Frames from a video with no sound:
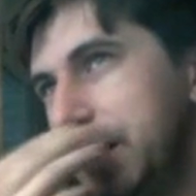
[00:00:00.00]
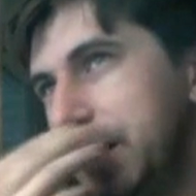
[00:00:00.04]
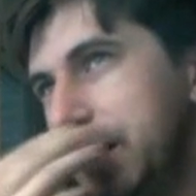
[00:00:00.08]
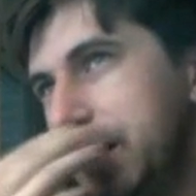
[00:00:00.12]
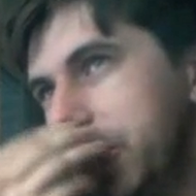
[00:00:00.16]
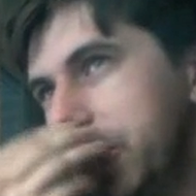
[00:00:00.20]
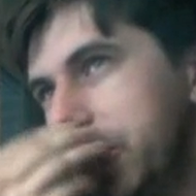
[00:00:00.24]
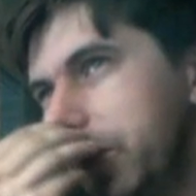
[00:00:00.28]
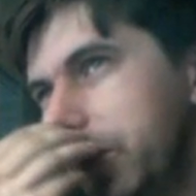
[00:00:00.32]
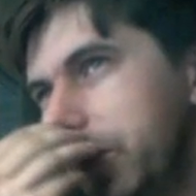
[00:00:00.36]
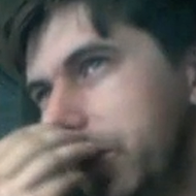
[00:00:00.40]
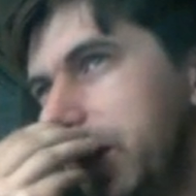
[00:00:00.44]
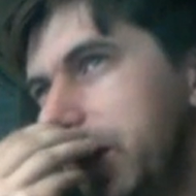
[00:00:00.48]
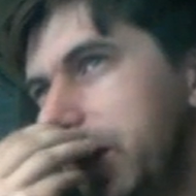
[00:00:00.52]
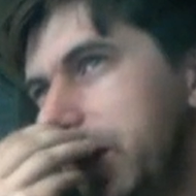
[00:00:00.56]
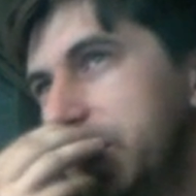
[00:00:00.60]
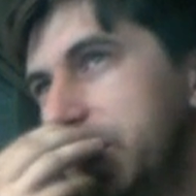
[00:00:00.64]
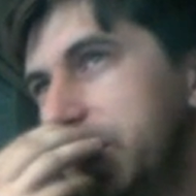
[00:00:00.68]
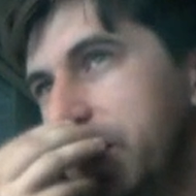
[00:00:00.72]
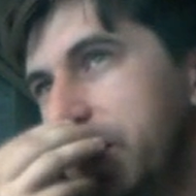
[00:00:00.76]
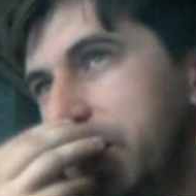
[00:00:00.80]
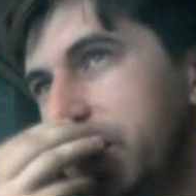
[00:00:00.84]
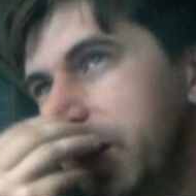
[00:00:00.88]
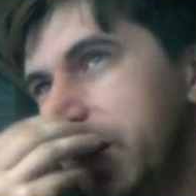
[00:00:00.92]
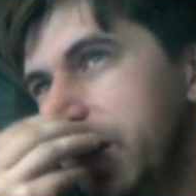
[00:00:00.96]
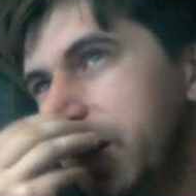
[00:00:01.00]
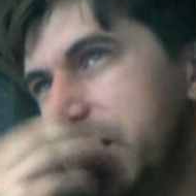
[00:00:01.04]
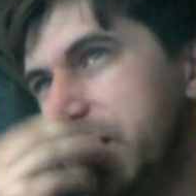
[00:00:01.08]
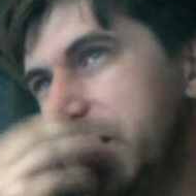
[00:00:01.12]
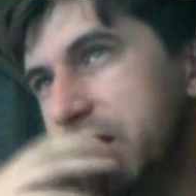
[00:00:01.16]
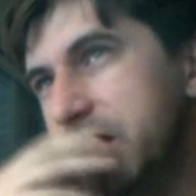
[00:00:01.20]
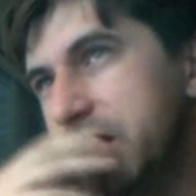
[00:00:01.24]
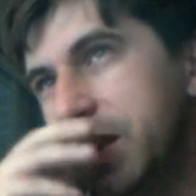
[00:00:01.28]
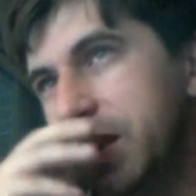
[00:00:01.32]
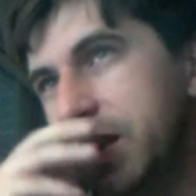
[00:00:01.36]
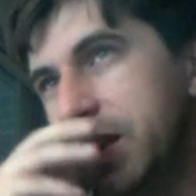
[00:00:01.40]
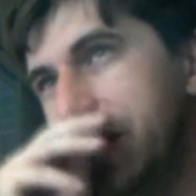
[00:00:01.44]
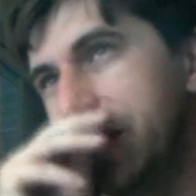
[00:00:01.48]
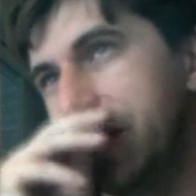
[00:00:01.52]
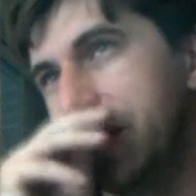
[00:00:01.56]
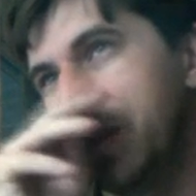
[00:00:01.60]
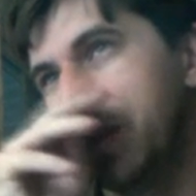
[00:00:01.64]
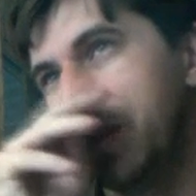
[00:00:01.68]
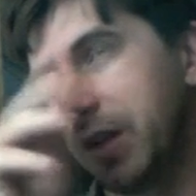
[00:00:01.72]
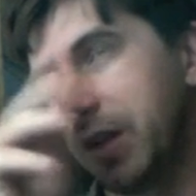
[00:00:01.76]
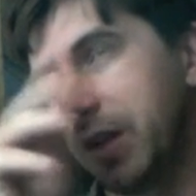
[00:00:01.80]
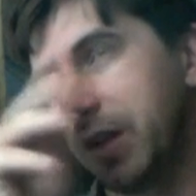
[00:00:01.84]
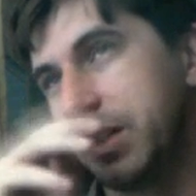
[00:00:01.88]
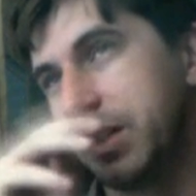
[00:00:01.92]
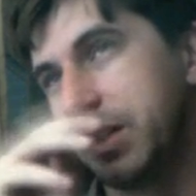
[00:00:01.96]
Terrain alternative system.
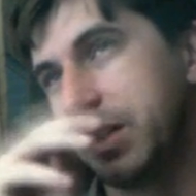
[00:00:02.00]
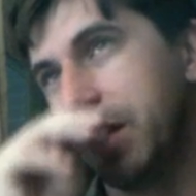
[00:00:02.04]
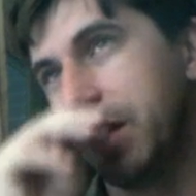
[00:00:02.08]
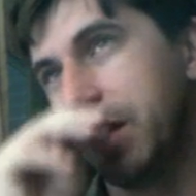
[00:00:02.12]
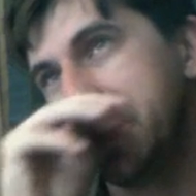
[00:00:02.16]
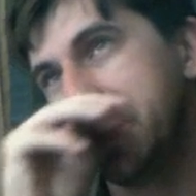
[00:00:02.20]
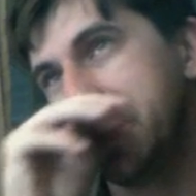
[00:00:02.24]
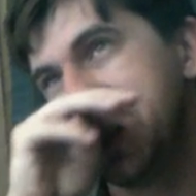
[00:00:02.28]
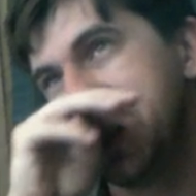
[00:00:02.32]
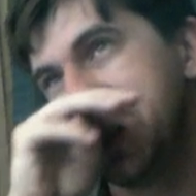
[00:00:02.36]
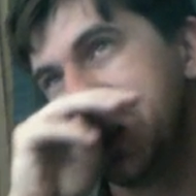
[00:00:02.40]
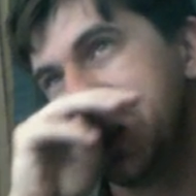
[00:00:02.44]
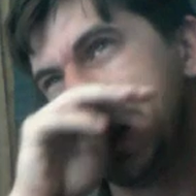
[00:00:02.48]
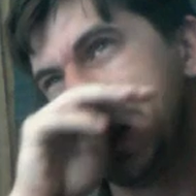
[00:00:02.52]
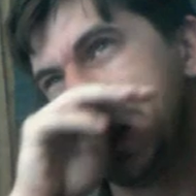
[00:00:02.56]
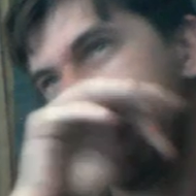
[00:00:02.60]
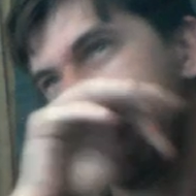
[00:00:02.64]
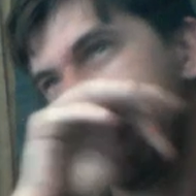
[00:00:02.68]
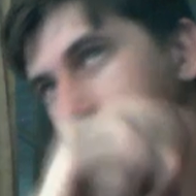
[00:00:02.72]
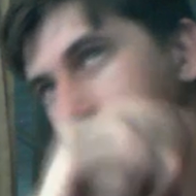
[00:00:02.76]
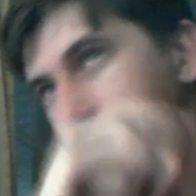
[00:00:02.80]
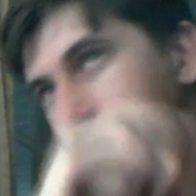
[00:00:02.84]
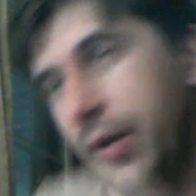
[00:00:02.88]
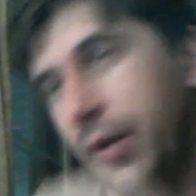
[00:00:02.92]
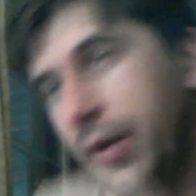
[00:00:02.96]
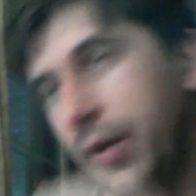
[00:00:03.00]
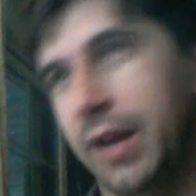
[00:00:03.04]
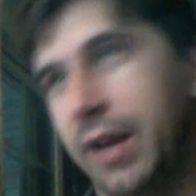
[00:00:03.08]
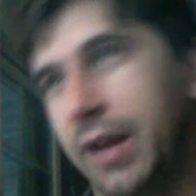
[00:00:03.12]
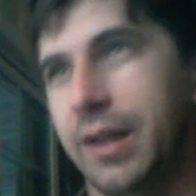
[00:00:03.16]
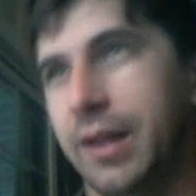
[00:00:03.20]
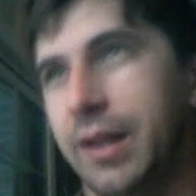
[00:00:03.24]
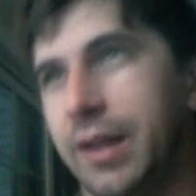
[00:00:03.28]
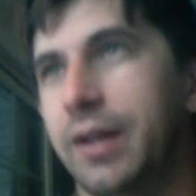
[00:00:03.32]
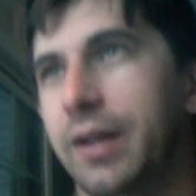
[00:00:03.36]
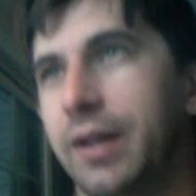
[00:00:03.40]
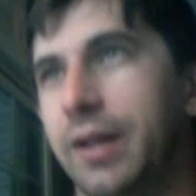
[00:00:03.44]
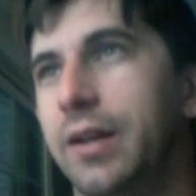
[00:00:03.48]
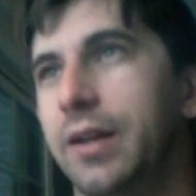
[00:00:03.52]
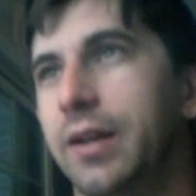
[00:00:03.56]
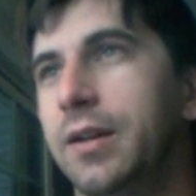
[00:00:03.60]
Okay, so that was just 0, I think.